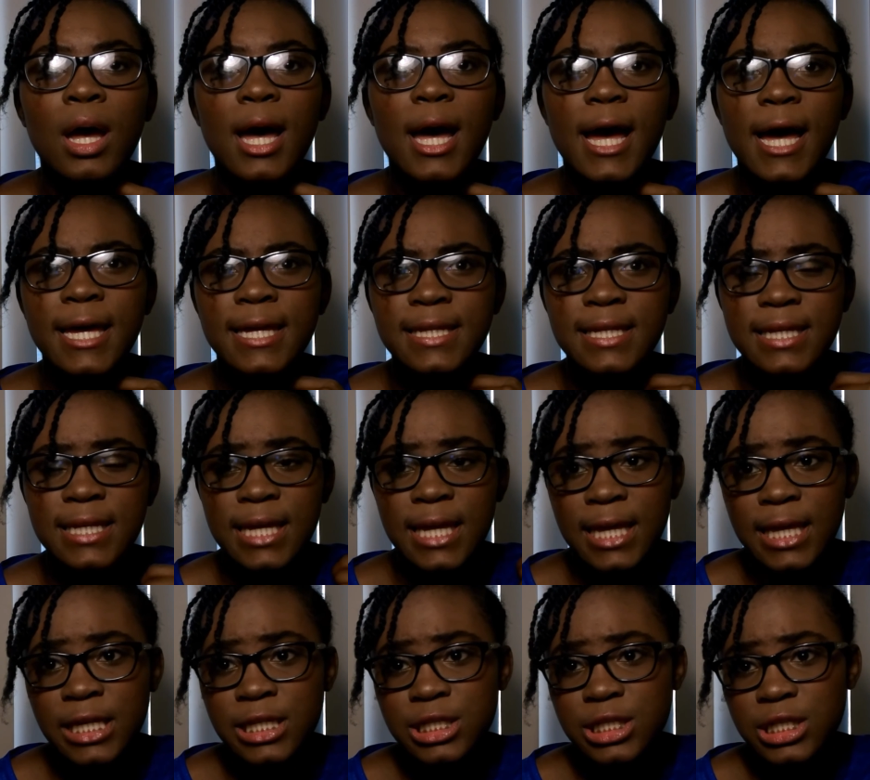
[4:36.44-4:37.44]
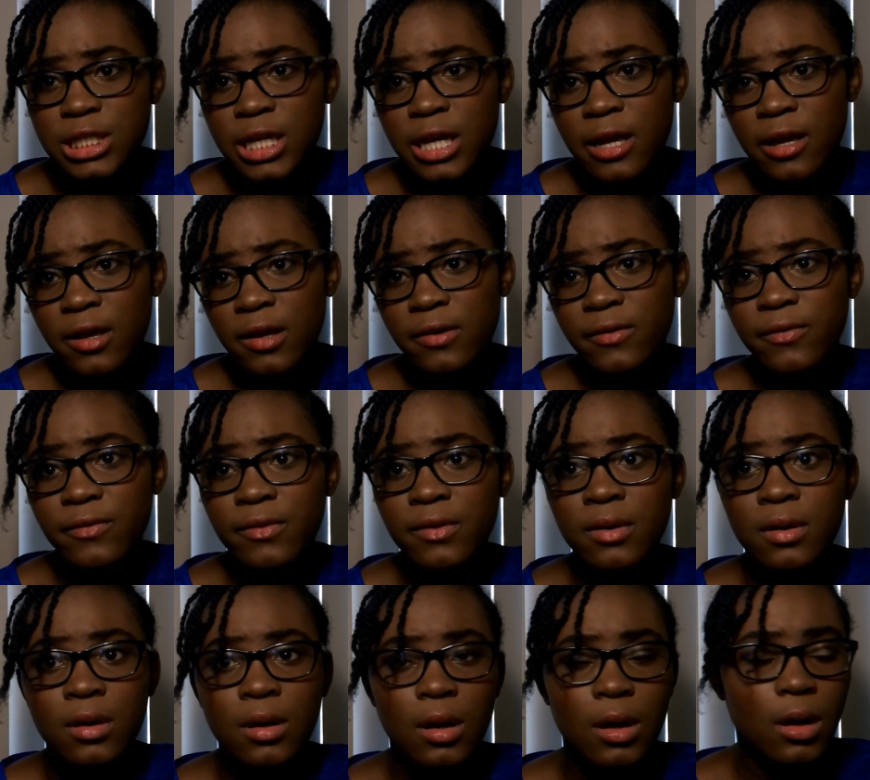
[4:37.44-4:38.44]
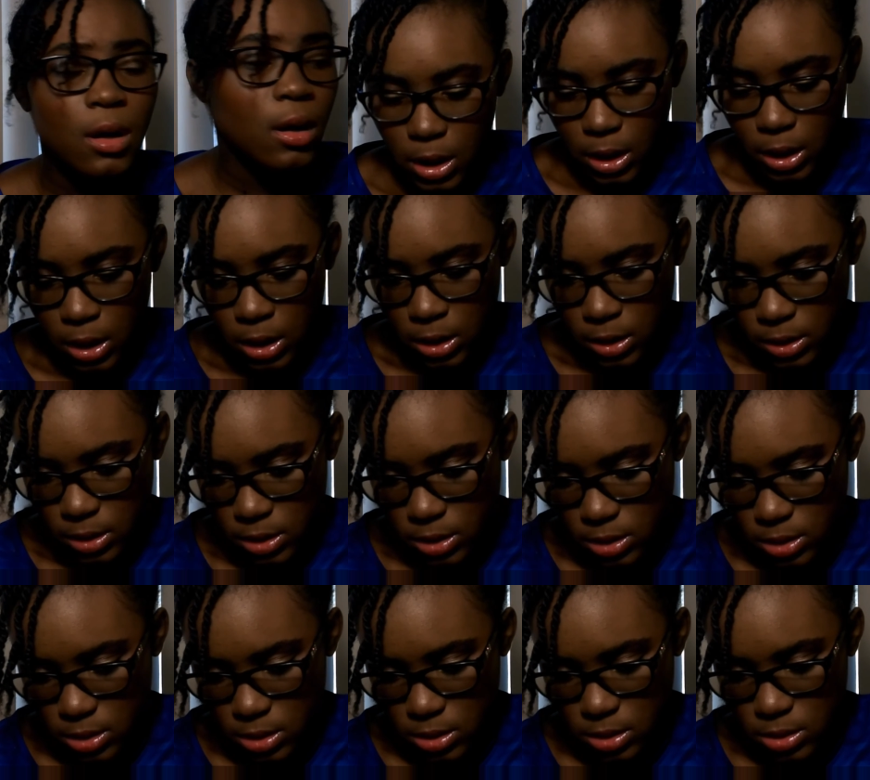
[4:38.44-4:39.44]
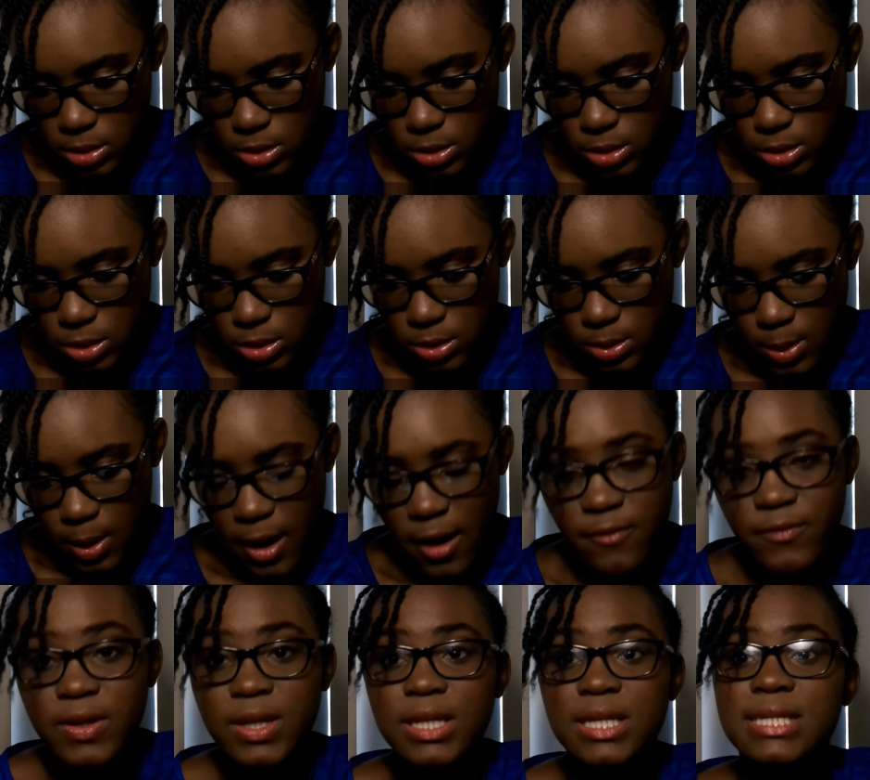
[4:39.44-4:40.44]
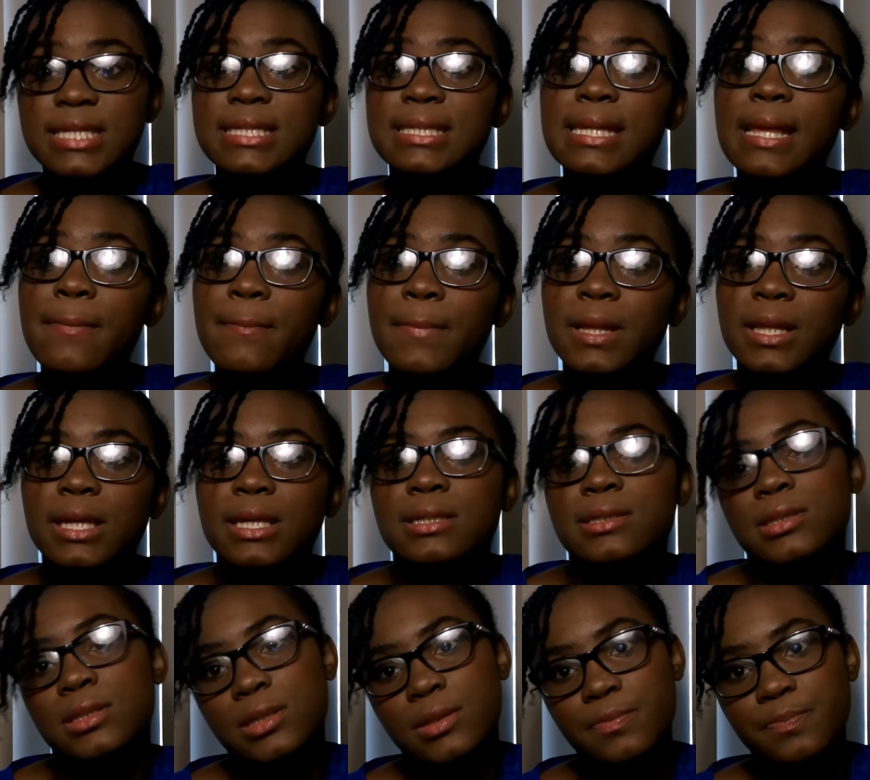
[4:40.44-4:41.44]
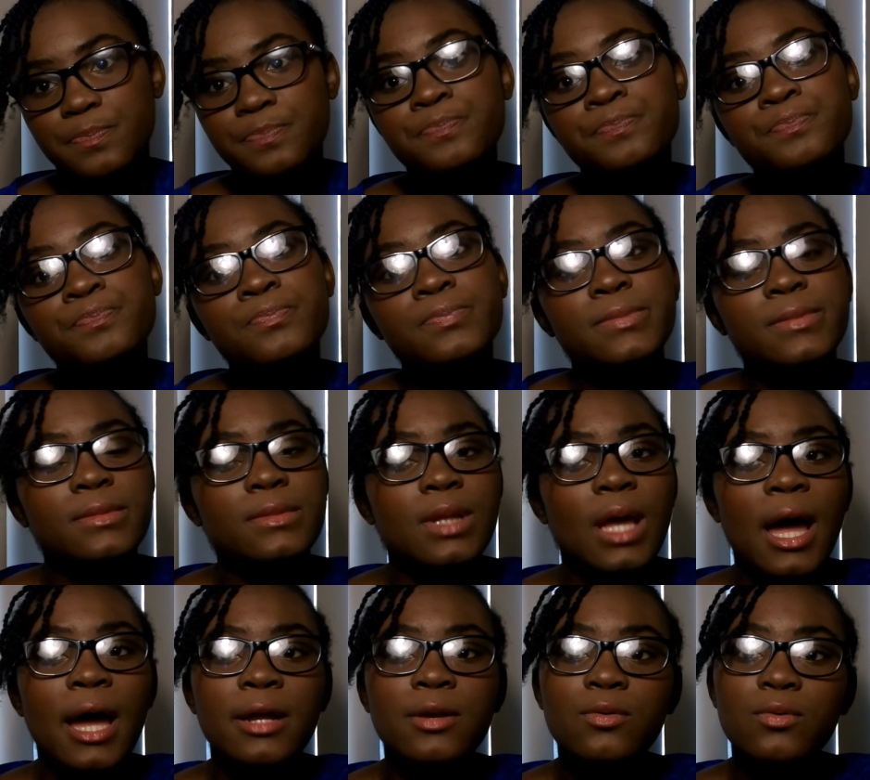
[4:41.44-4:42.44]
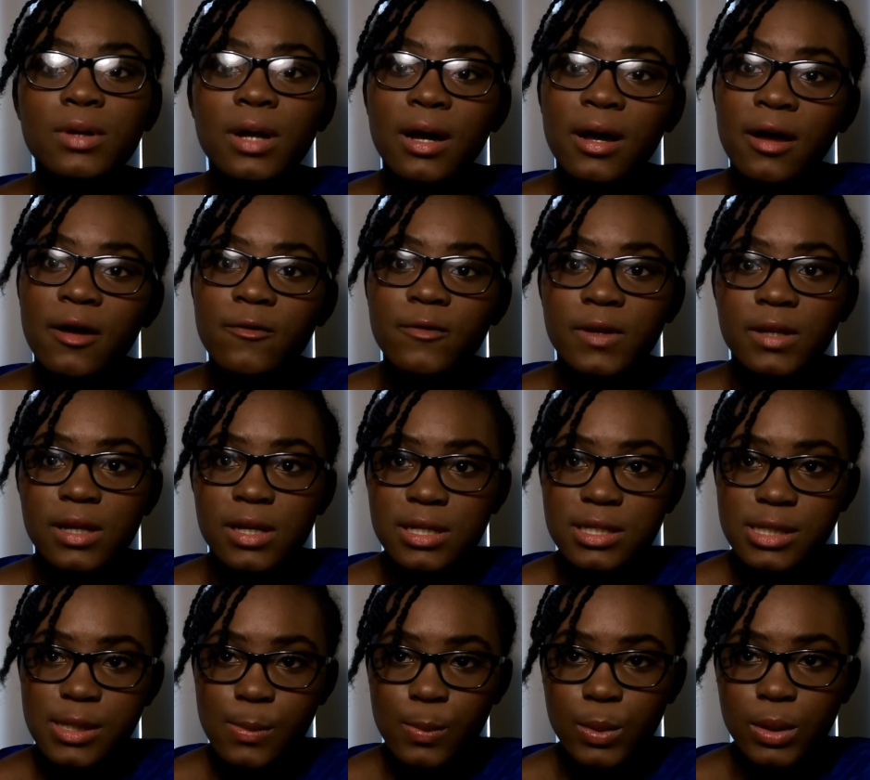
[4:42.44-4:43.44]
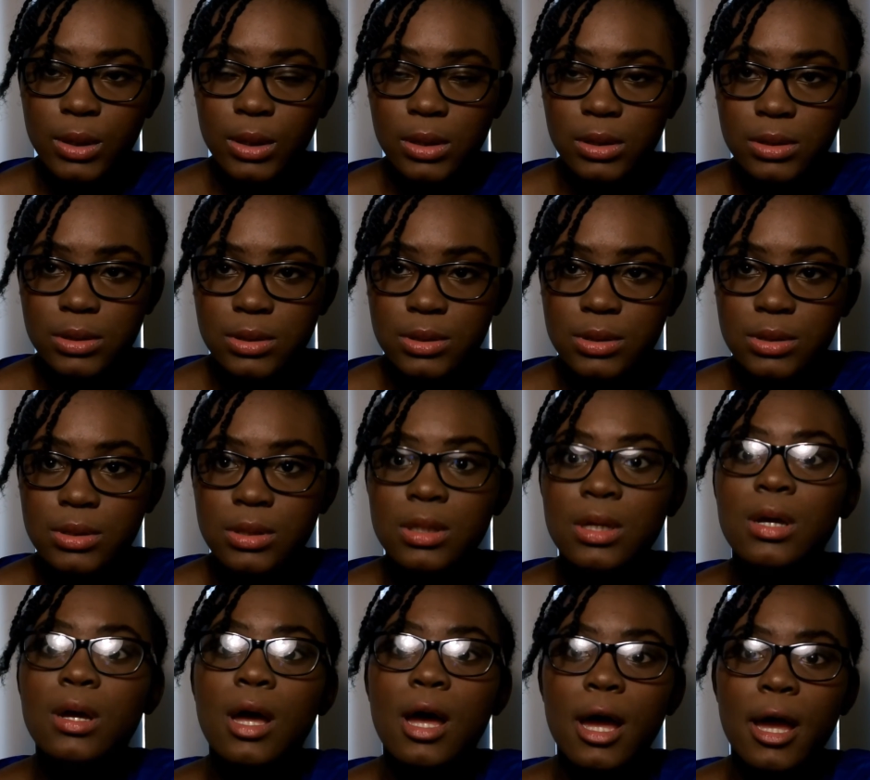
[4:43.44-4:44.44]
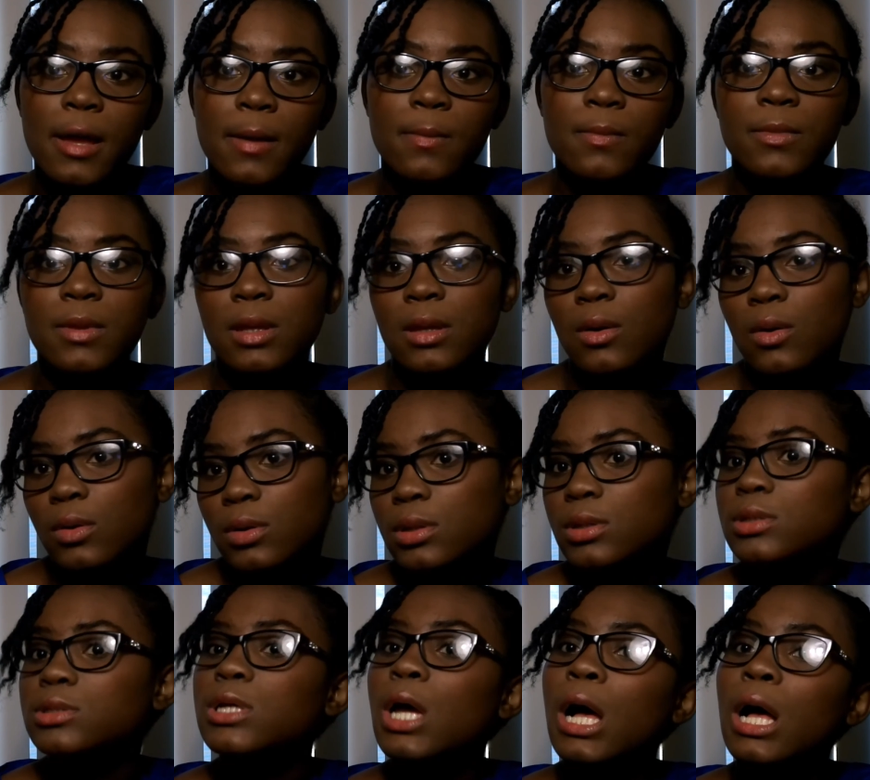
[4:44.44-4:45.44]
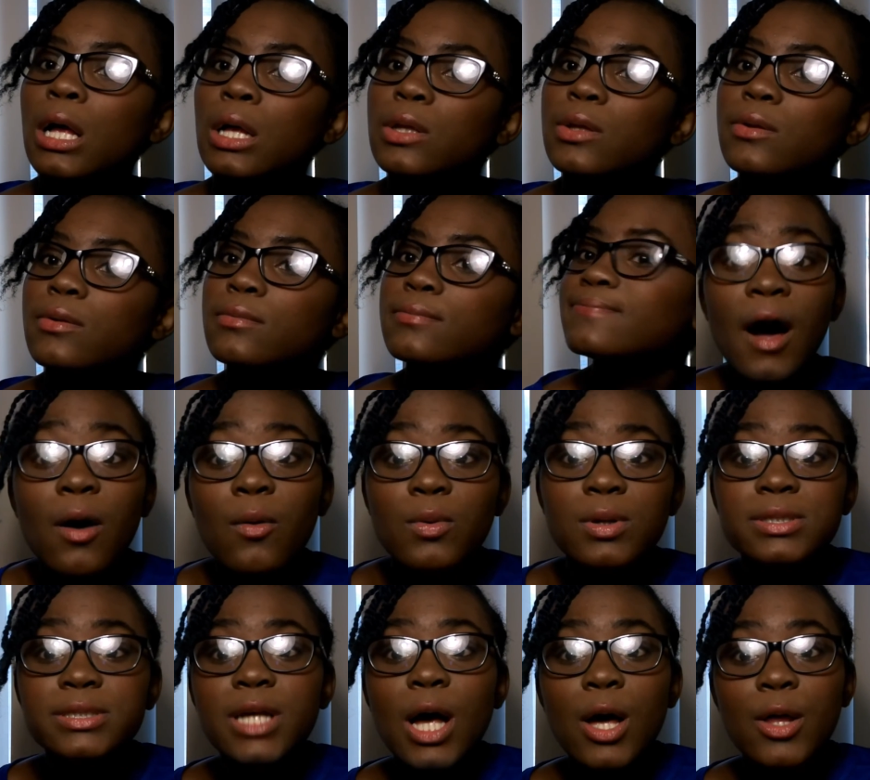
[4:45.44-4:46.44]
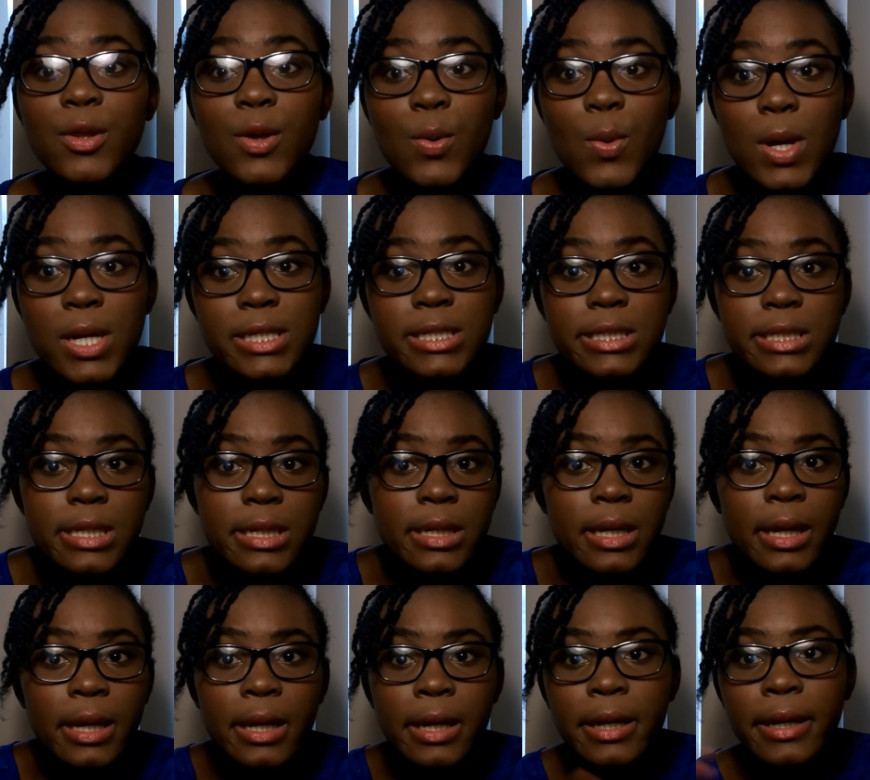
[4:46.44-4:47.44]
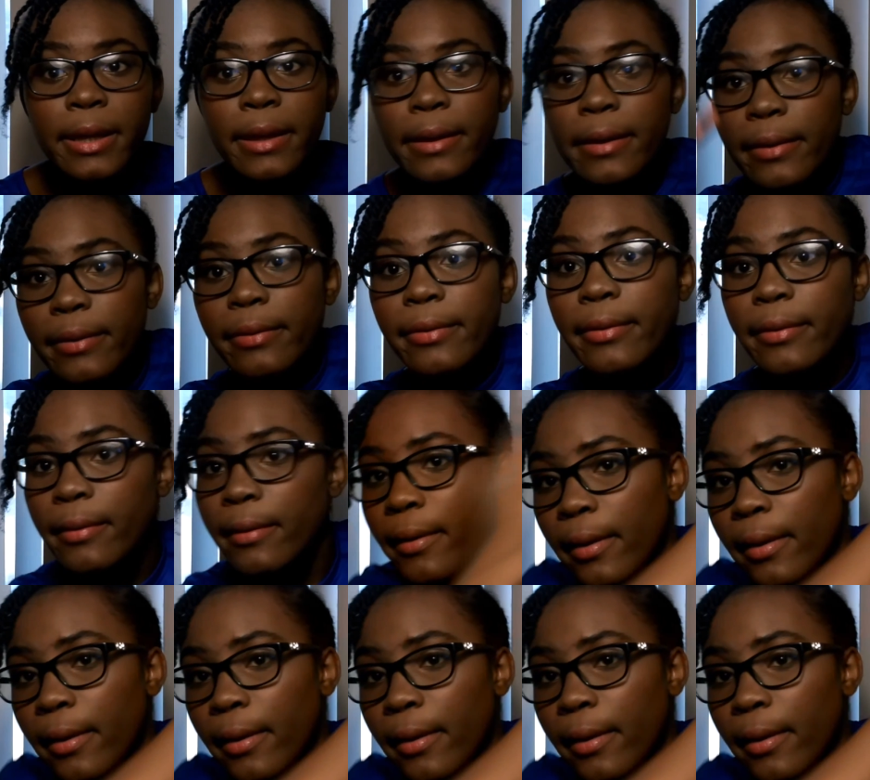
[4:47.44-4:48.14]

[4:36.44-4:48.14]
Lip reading: IDAGF. Do you have any siblings? I do not have any siblings. I am the only child. That was all the question, guys.